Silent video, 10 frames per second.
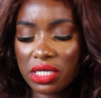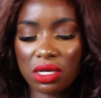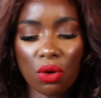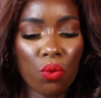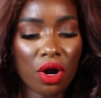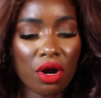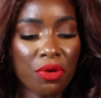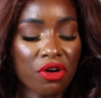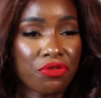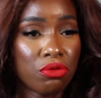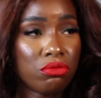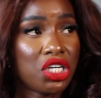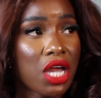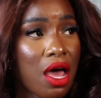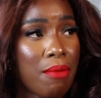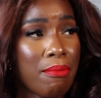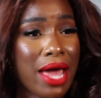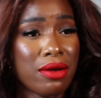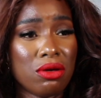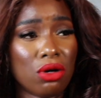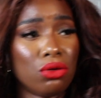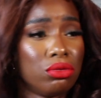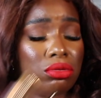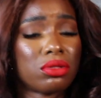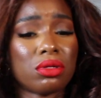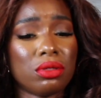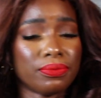to work perfume. Child, my nose.